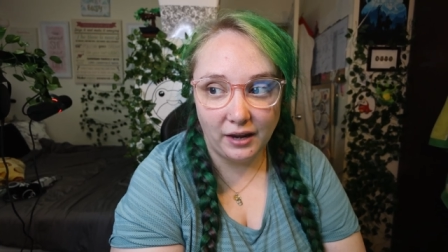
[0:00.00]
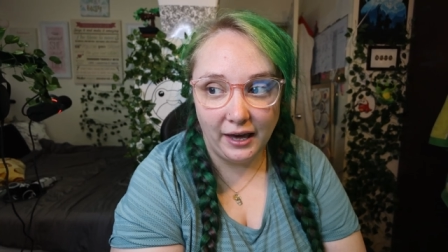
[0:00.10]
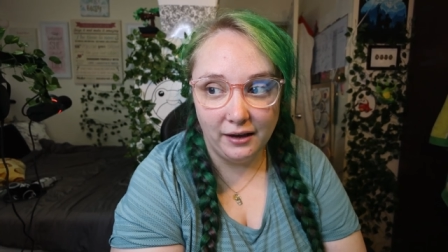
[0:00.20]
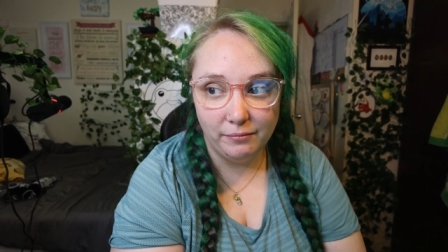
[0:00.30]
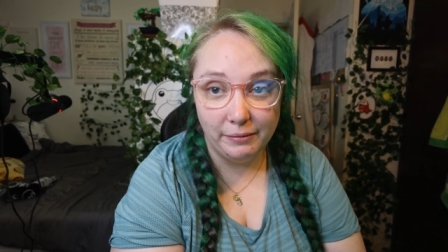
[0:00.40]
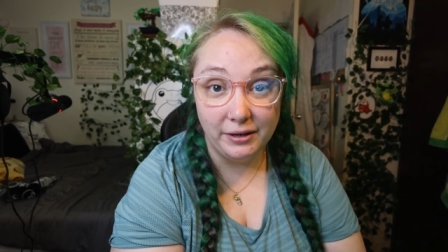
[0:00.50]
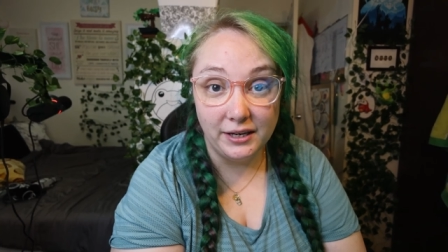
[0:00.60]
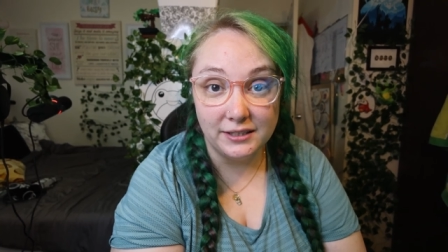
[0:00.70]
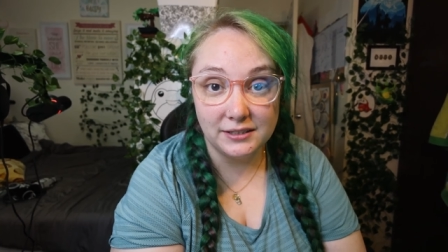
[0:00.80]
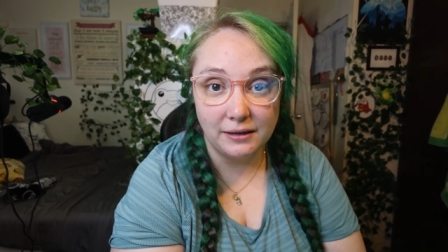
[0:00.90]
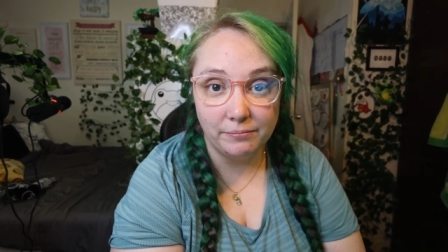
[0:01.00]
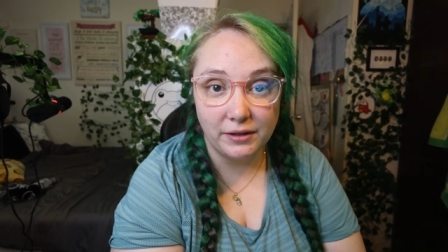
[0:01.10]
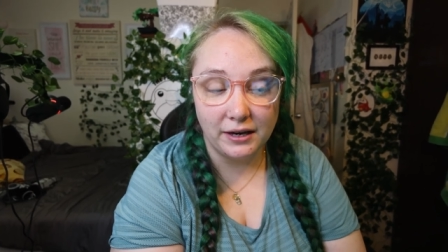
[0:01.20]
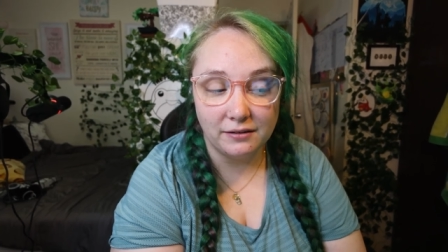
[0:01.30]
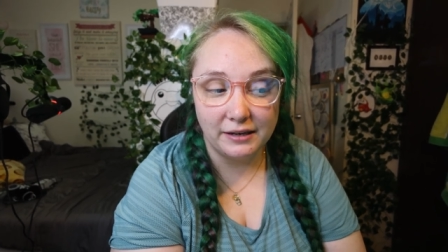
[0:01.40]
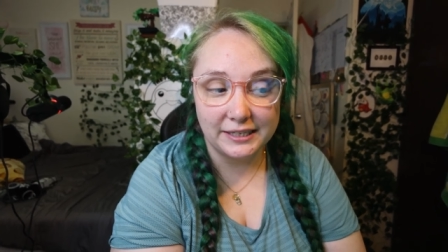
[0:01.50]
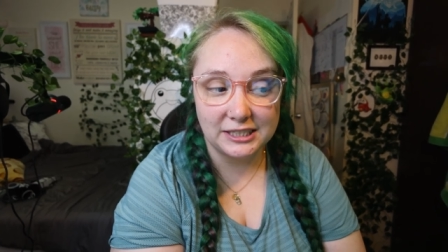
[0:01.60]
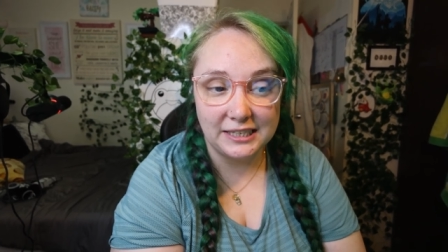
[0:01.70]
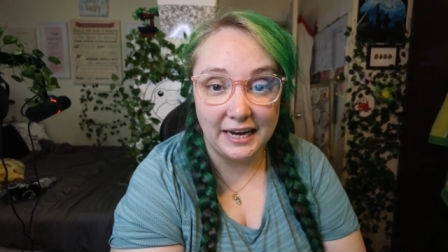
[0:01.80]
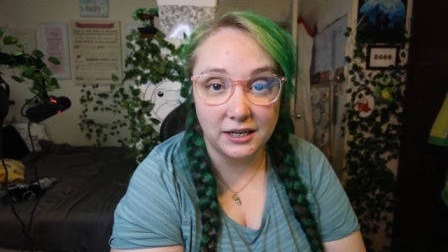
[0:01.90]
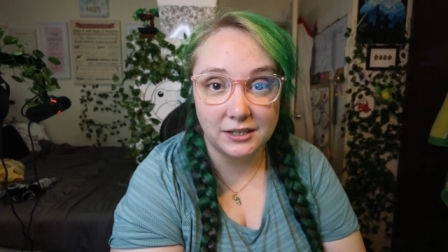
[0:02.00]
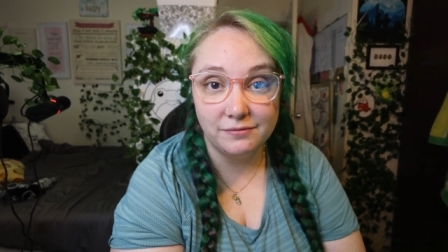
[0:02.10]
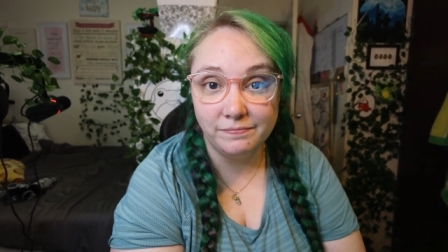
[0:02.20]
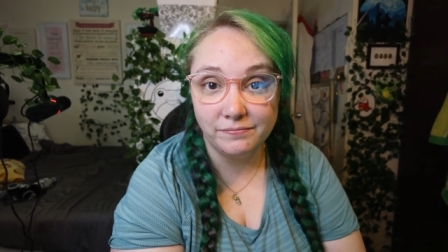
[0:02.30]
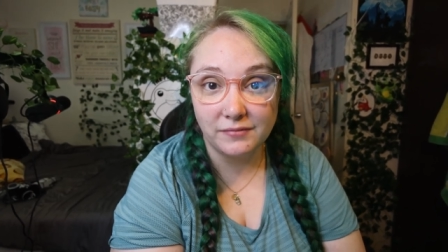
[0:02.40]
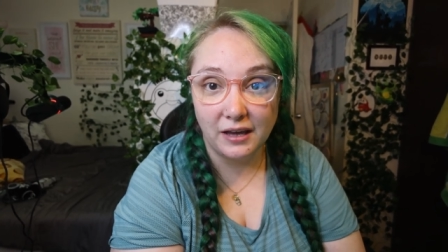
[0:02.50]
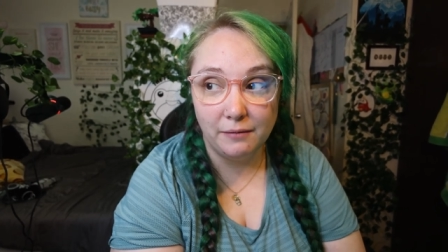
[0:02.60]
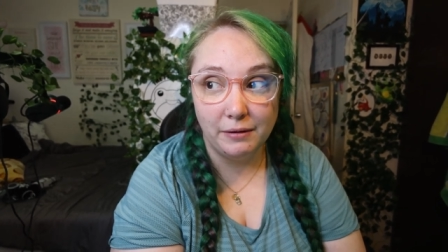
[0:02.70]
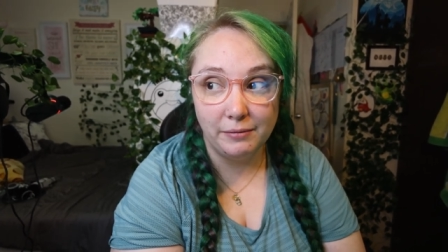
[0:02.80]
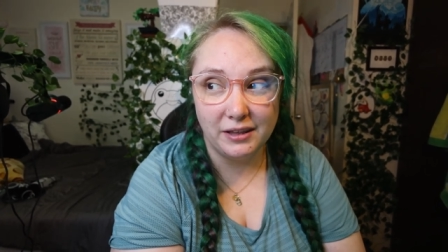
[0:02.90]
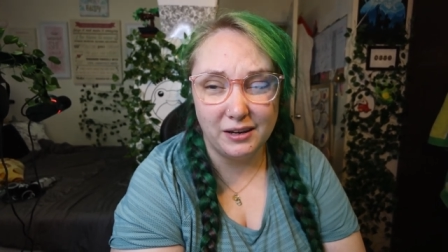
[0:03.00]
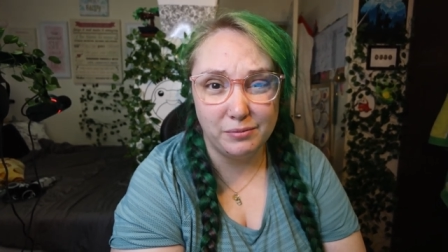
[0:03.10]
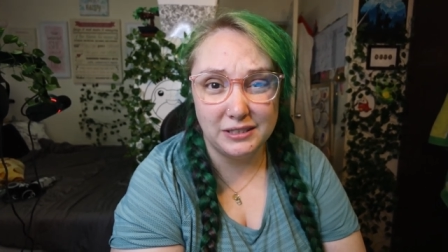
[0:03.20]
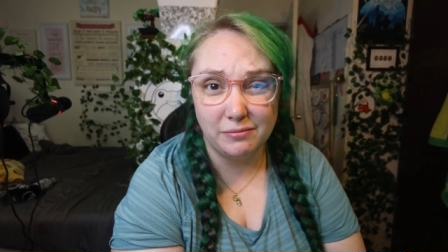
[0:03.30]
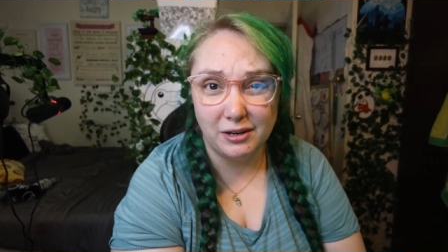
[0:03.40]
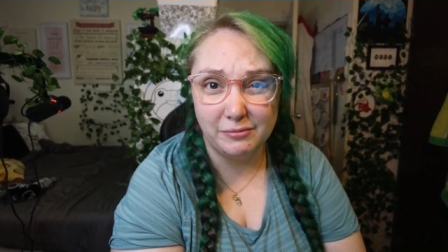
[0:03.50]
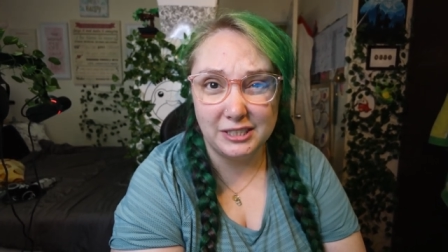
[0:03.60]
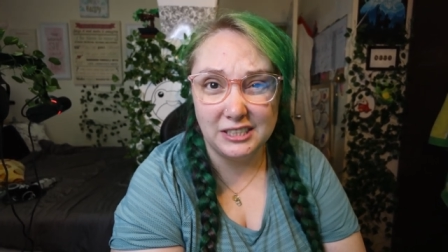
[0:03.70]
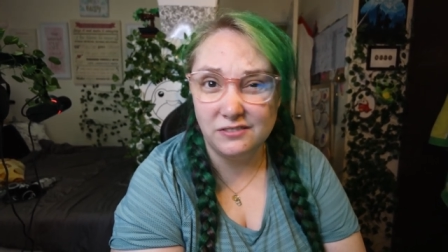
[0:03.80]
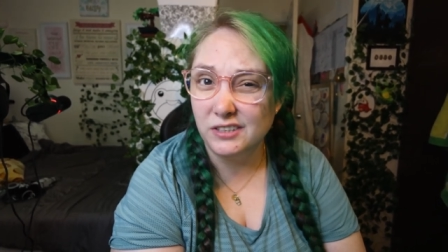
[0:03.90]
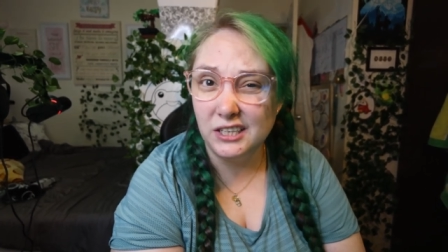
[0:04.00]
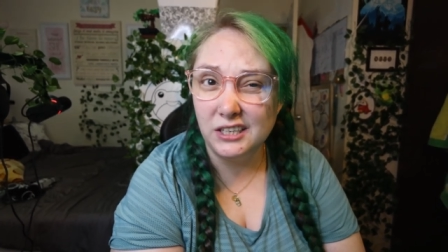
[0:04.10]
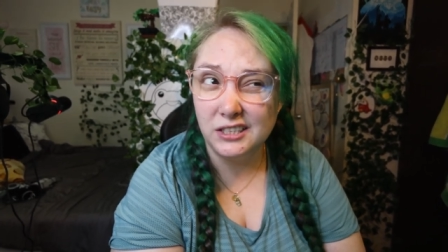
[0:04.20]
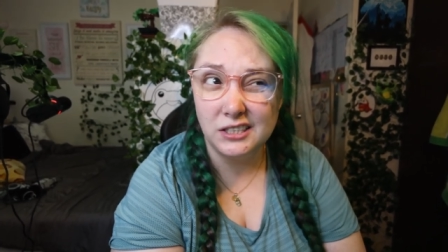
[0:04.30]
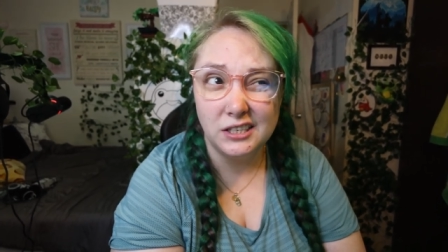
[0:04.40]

and maybe eat something like snack and maybe like put something on my TV.